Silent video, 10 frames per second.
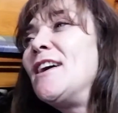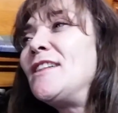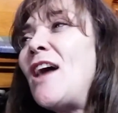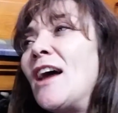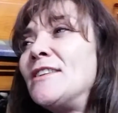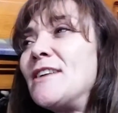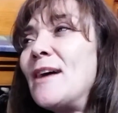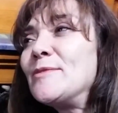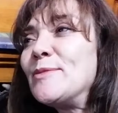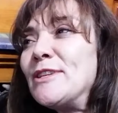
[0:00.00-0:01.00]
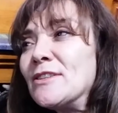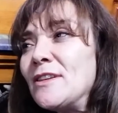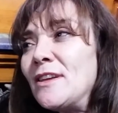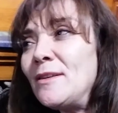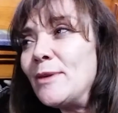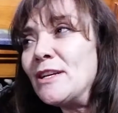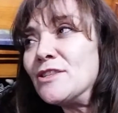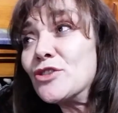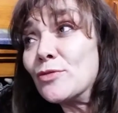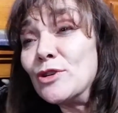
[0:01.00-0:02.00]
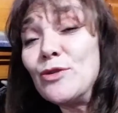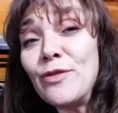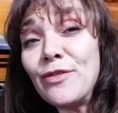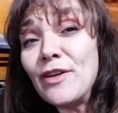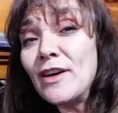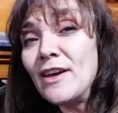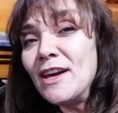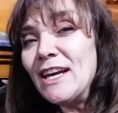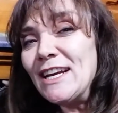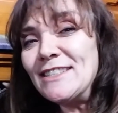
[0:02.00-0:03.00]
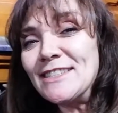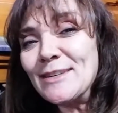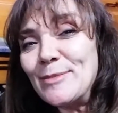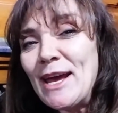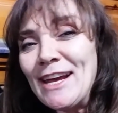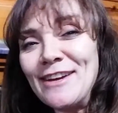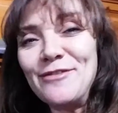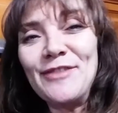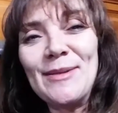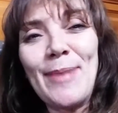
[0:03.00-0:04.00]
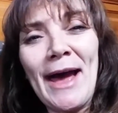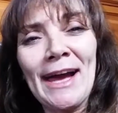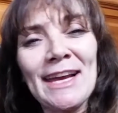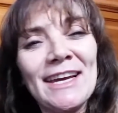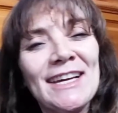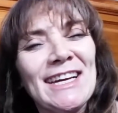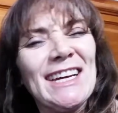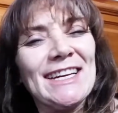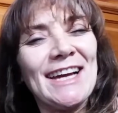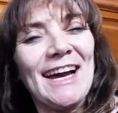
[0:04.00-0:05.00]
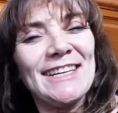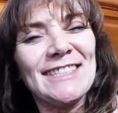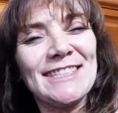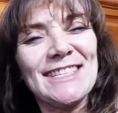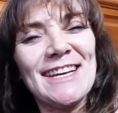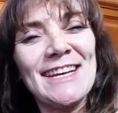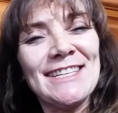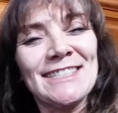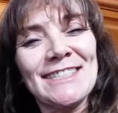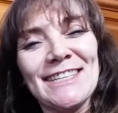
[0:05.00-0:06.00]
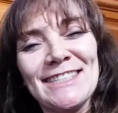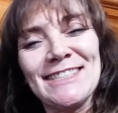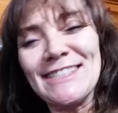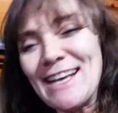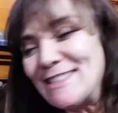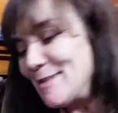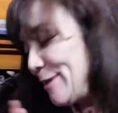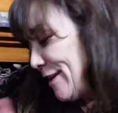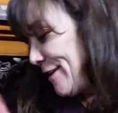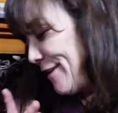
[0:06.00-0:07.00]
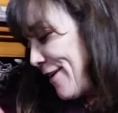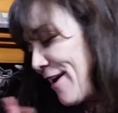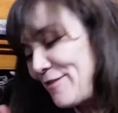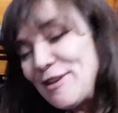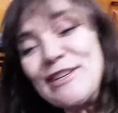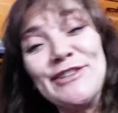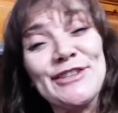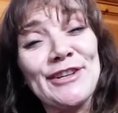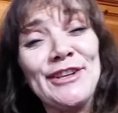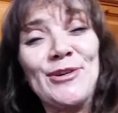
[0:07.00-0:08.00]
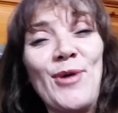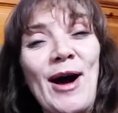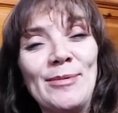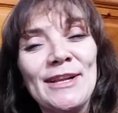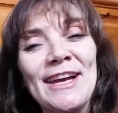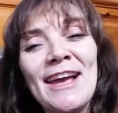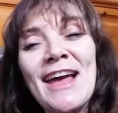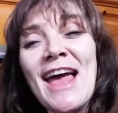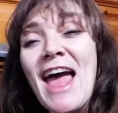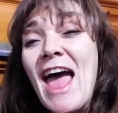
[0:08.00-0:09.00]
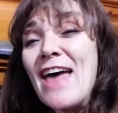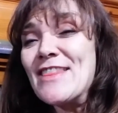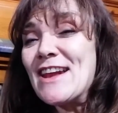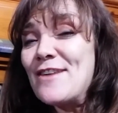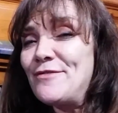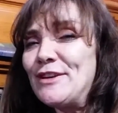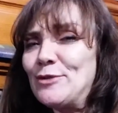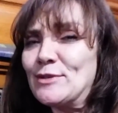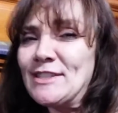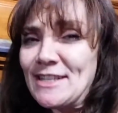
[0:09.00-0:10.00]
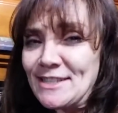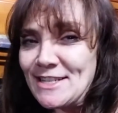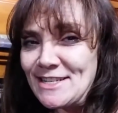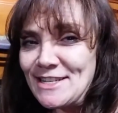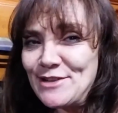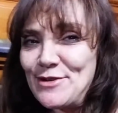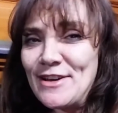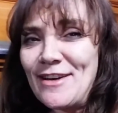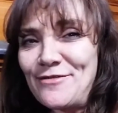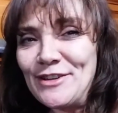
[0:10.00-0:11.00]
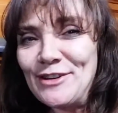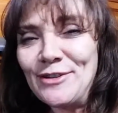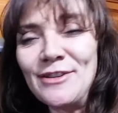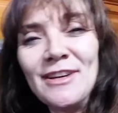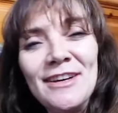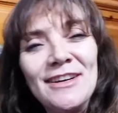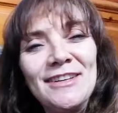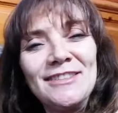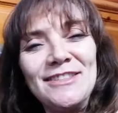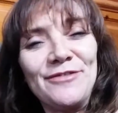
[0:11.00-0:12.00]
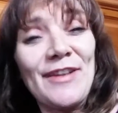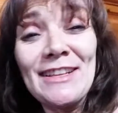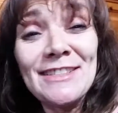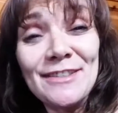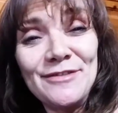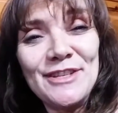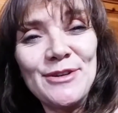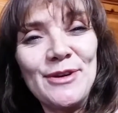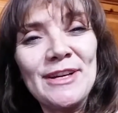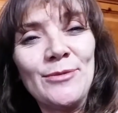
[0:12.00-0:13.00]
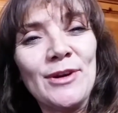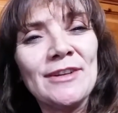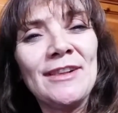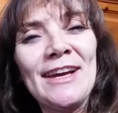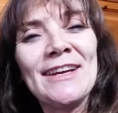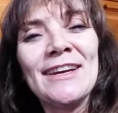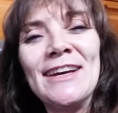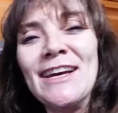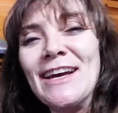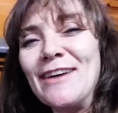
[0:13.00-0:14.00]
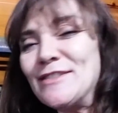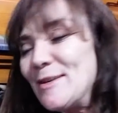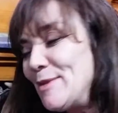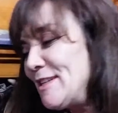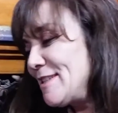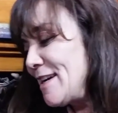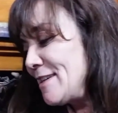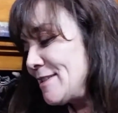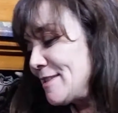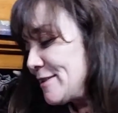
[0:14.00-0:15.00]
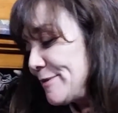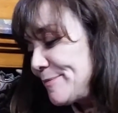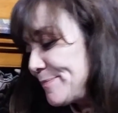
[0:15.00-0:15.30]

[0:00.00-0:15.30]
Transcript: a lot of times when there's a little bit of truth in some negative feedback, it kind of stings, it sends me a little off kilter, a little wobbly, and then I feel resistant to it, I feel defensive to it, where like if somebody says,